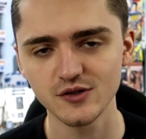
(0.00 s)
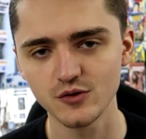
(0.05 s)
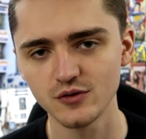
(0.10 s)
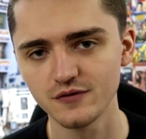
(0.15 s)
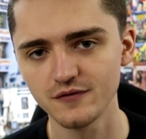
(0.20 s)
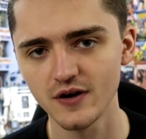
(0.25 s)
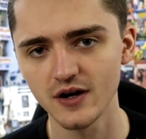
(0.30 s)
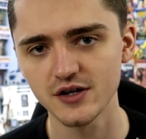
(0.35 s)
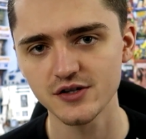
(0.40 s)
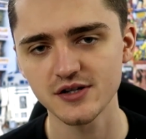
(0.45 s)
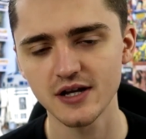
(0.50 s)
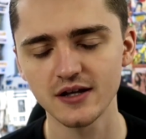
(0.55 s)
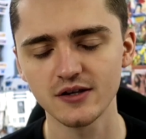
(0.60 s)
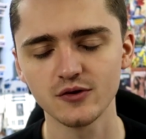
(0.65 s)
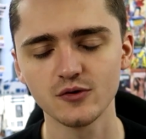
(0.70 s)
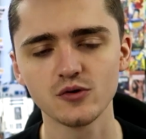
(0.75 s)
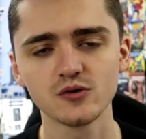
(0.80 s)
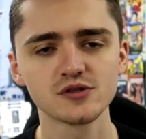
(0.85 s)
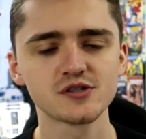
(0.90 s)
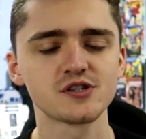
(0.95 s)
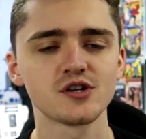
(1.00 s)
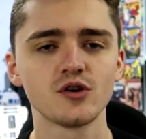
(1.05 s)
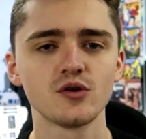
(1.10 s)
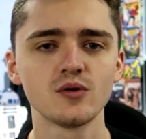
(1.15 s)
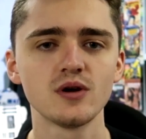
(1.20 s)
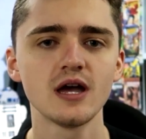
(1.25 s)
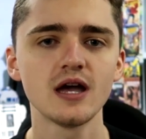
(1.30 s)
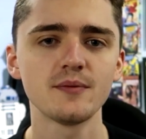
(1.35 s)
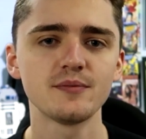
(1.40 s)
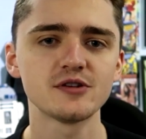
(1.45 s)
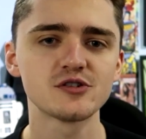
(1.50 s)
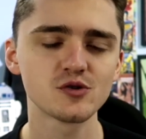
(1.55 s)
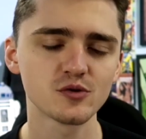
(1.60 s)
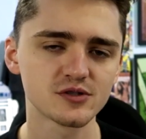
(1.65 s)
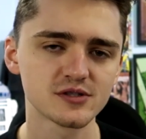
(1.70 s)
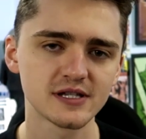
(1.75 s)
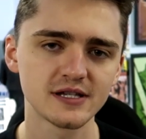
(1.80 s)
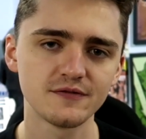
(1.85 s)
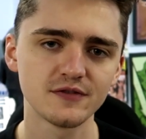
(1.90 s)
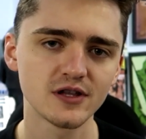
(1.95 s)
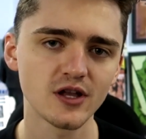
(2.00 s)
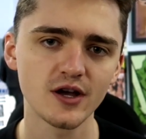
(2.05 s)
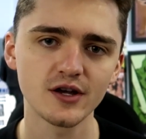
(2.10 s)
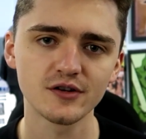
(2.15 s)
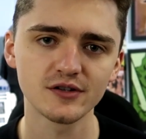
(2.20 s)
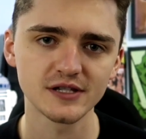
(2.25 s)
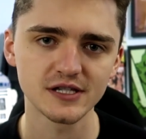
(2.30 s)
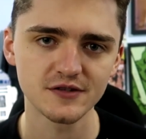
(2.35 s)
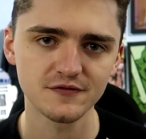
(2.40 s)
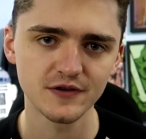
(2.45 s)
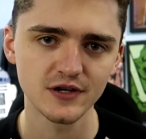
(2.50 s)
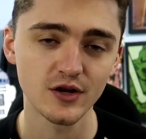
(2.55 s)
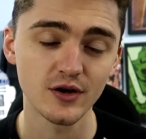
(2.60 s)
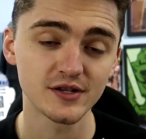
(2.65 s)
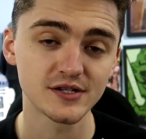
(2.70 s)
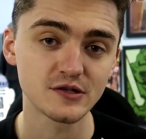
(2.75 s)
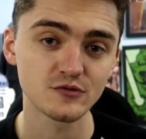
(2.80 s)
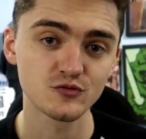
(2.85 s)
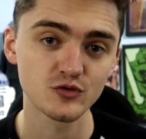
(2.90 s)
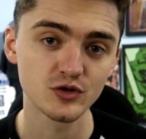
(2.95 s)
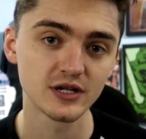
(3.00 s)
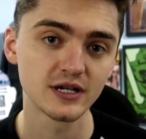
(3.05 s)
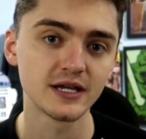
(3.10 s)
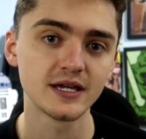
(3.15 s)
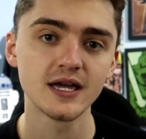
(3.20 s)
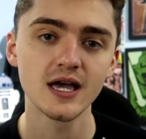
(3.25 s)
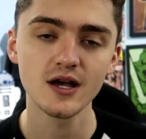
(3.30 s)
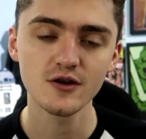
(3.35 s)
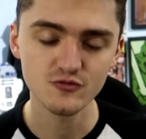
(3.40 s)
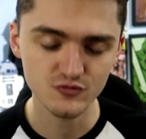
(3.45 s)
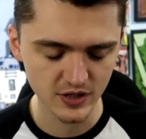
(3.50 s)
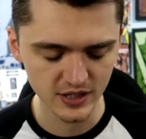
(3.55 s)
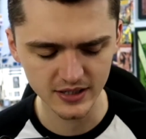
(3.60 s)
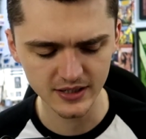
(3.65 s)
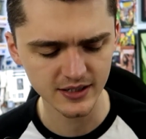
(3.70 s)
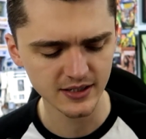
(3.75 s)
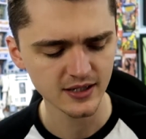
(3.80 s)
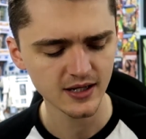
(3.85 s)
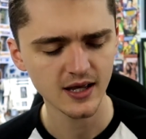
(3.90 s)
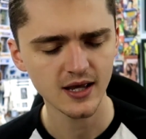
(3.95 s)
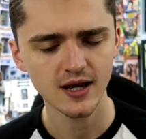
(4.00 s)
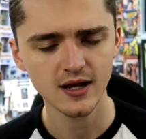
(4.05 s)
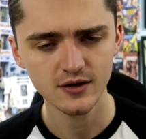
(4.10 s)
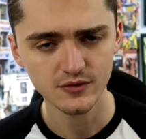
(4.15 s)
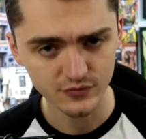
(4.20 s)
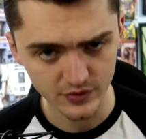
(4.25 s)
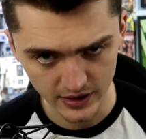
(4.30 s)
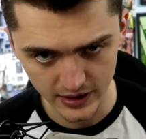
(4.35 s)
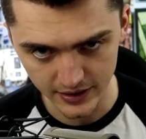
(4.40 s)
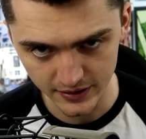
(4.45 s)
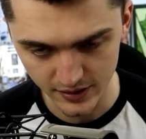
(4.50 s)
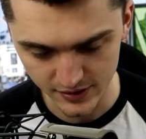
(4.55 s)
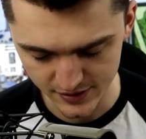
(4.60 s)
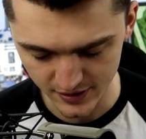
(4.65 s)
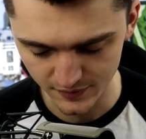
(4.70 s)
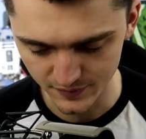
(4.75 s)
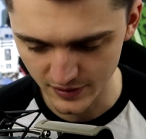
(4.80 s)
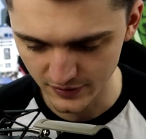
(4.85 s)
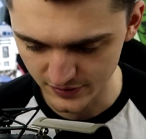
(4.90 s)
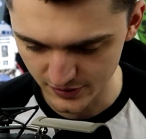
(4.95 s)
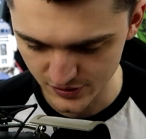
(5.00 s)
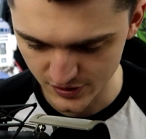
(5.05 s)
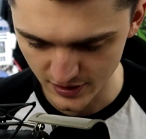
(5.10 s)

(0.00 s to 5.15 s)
Universe, and also be sure to leave a like on this video as it really does help out the